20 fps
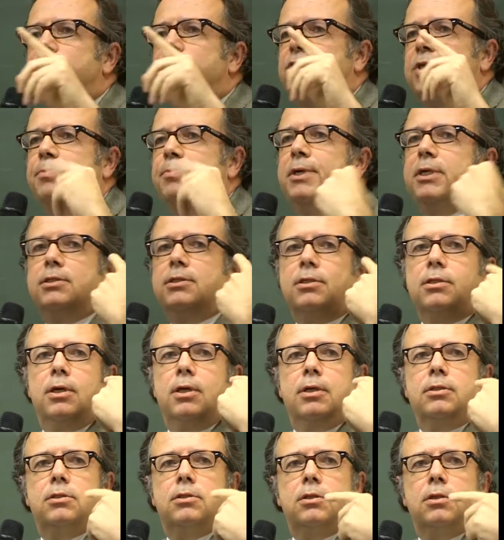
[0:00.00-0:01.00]
Something
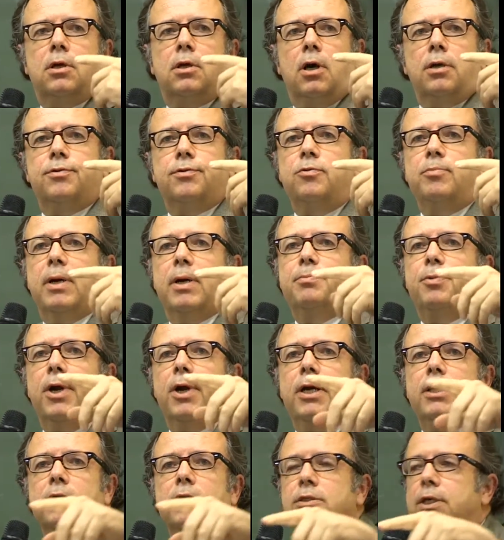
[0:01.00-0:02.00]
has gone through my
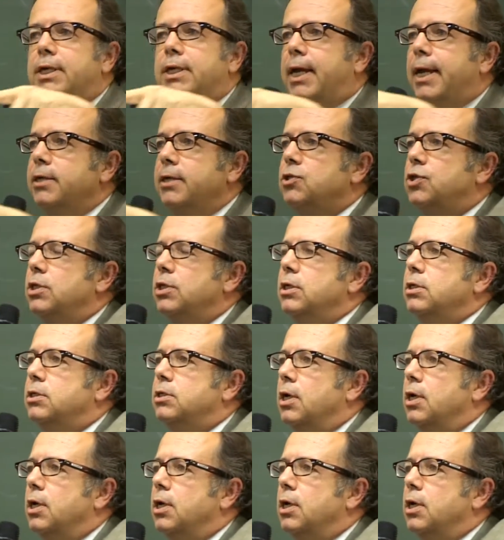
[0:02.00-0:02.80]
brain, as it occasionally